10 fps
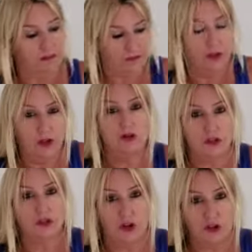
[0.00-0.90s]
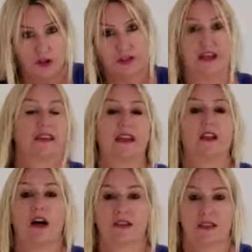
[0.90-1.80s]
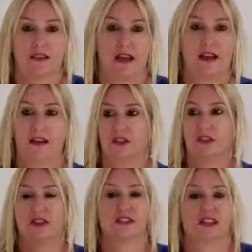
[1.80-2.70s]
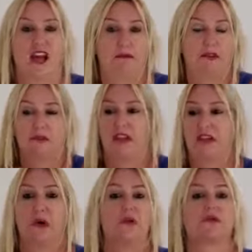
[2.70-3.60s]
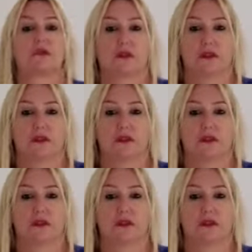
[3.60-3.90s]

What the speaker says: the local culture can get lost in that and just adapt or take over